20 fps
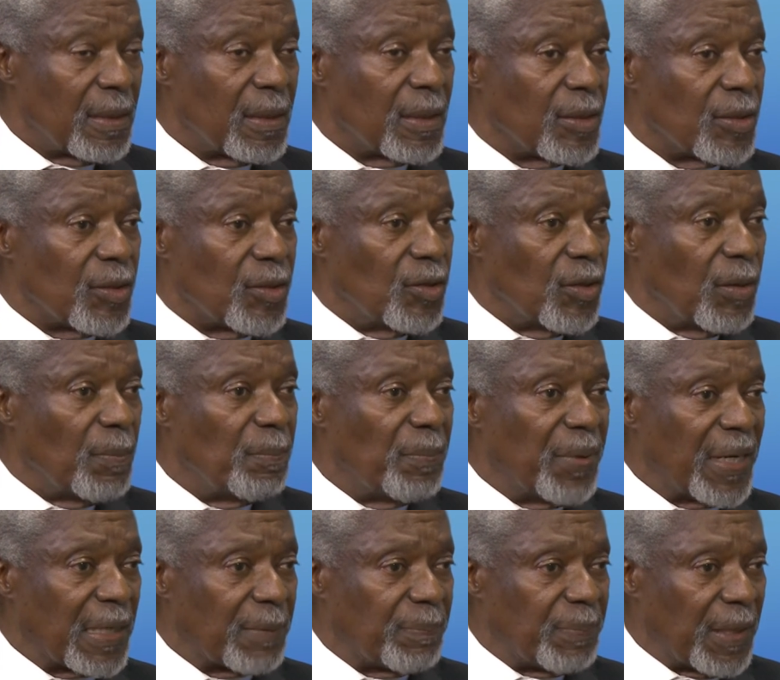You don't
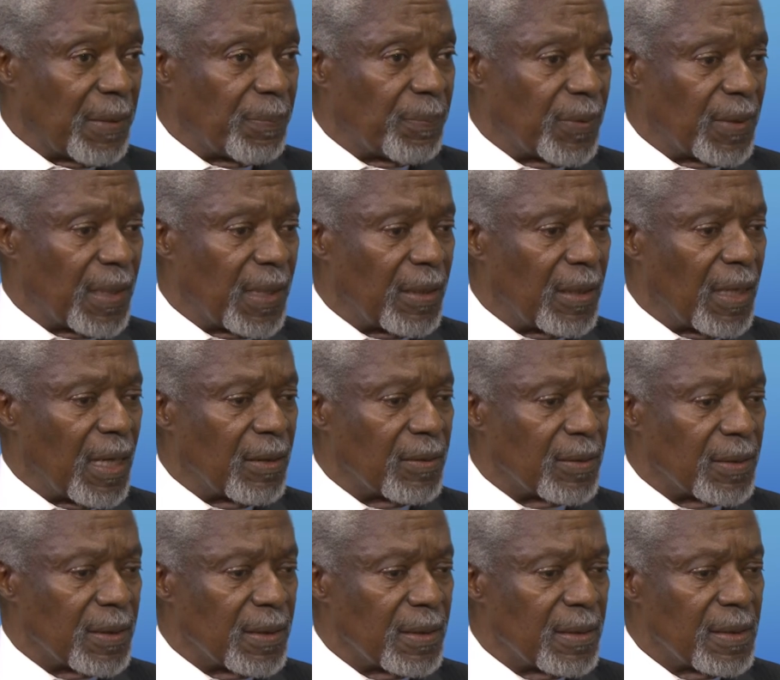bring people
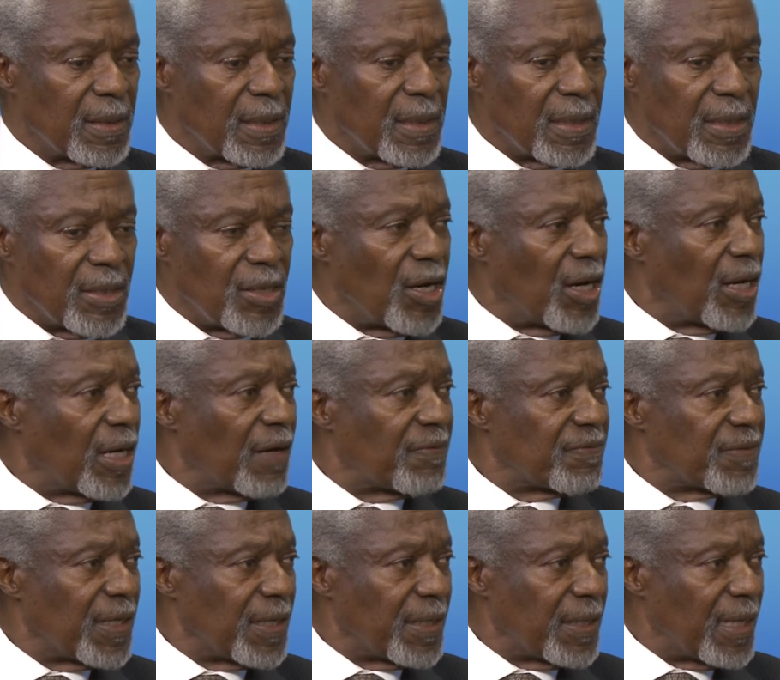around year
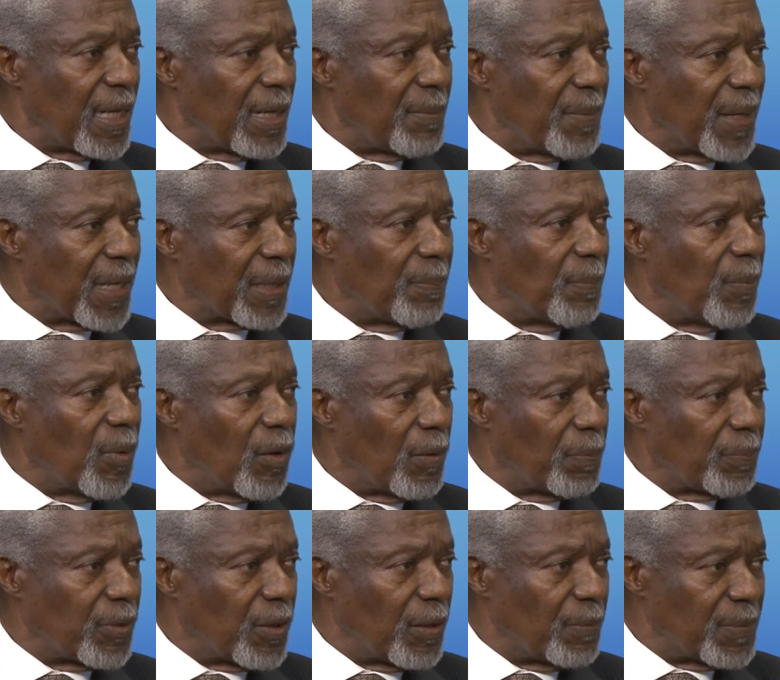after year and make more
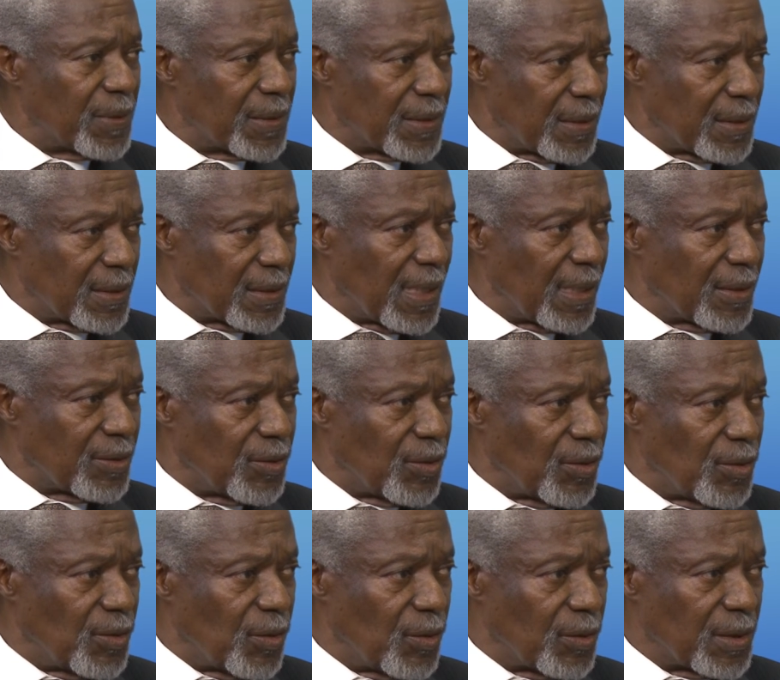promises that you
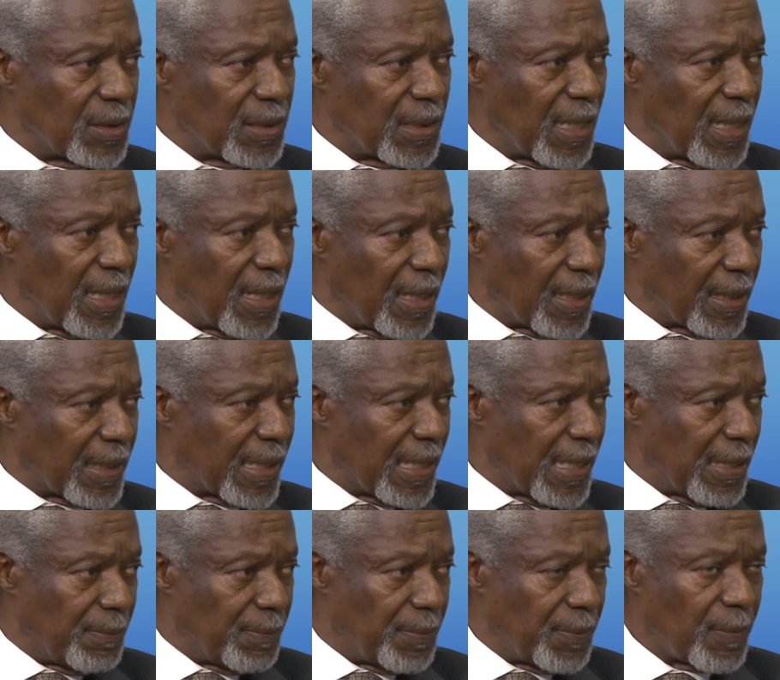don't
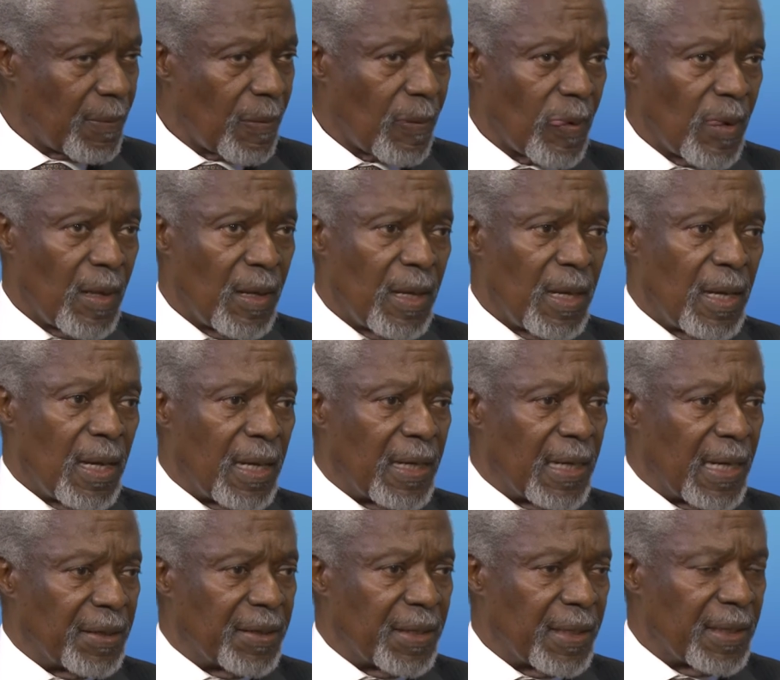keep. And
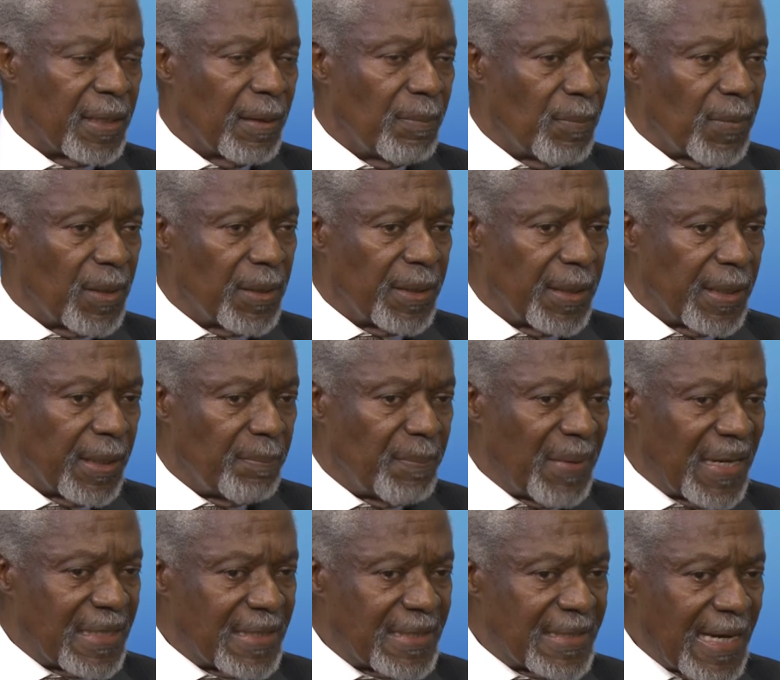I think the
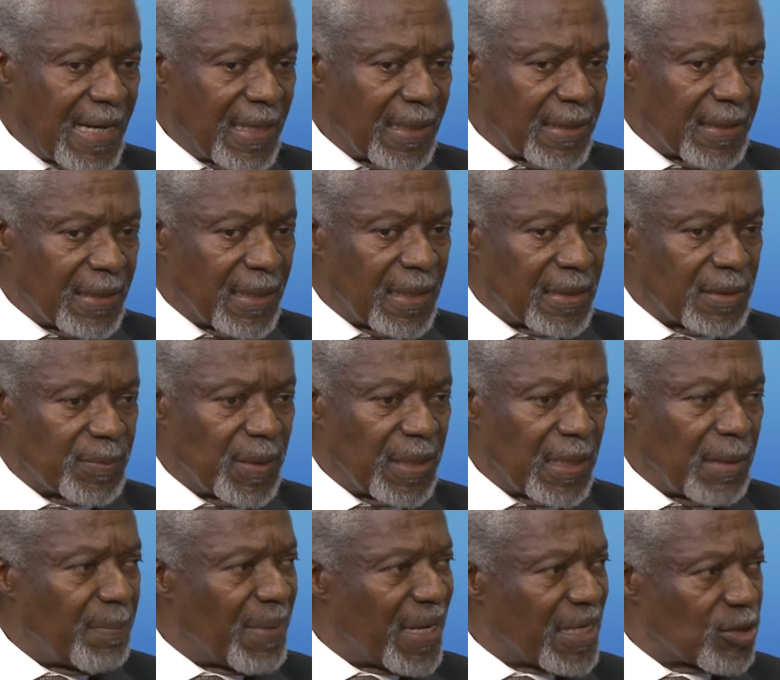mentality, there's been
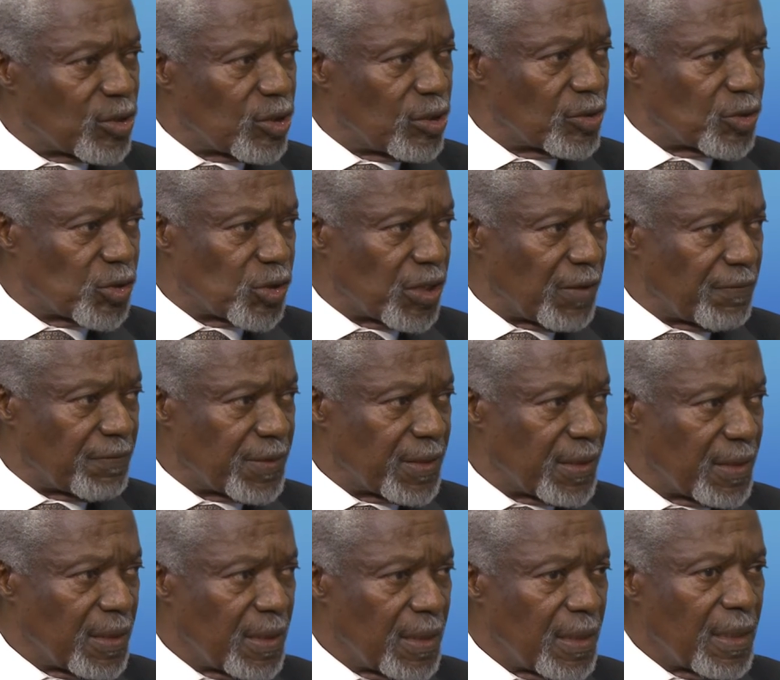a mental shift.
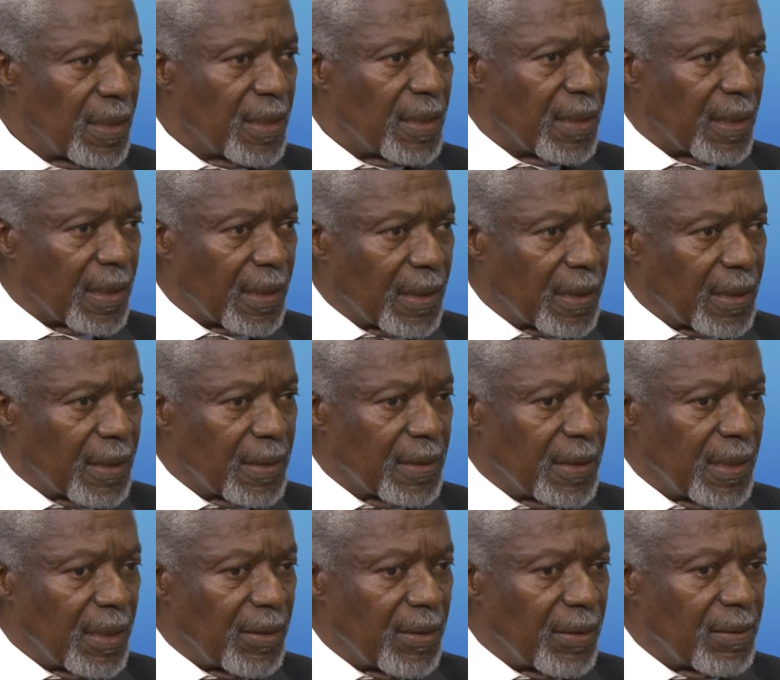
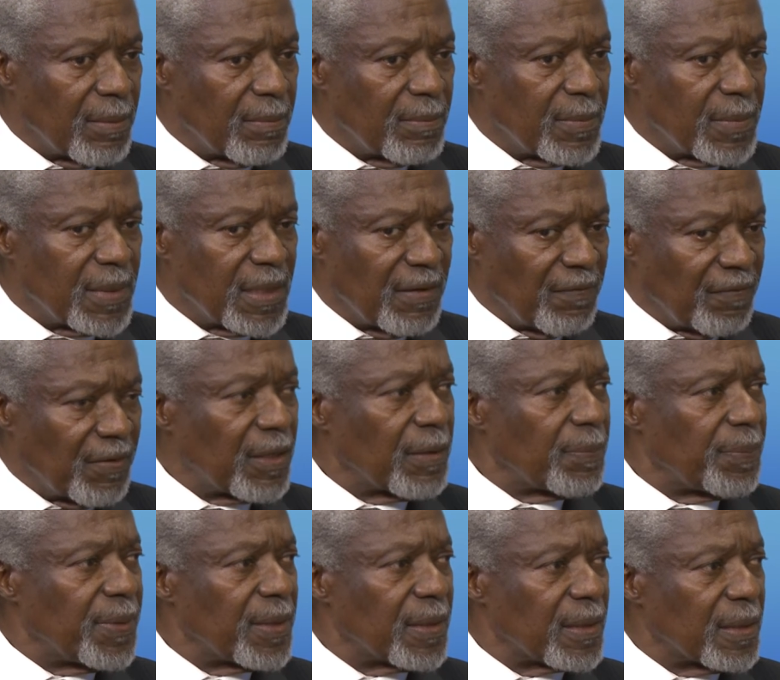The
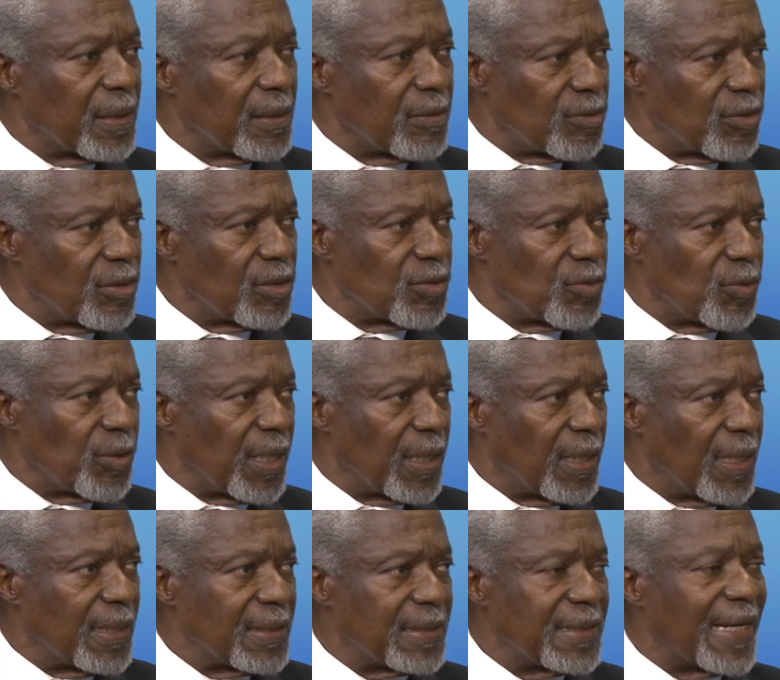developing countries
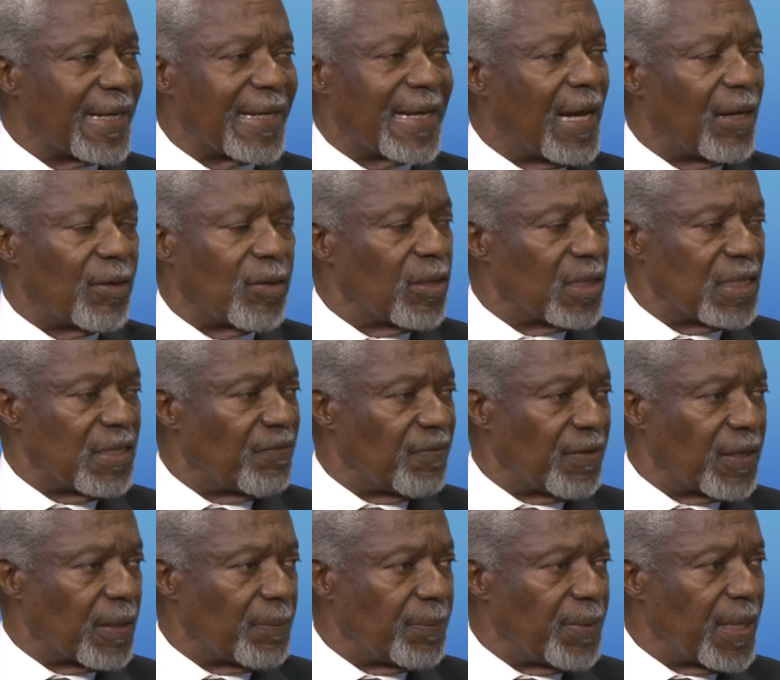realize they cannot
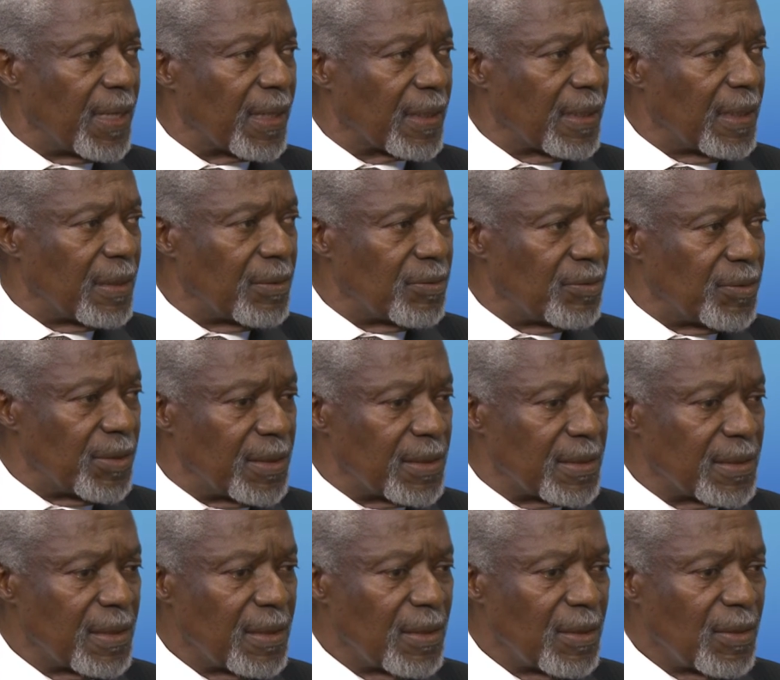develop their countries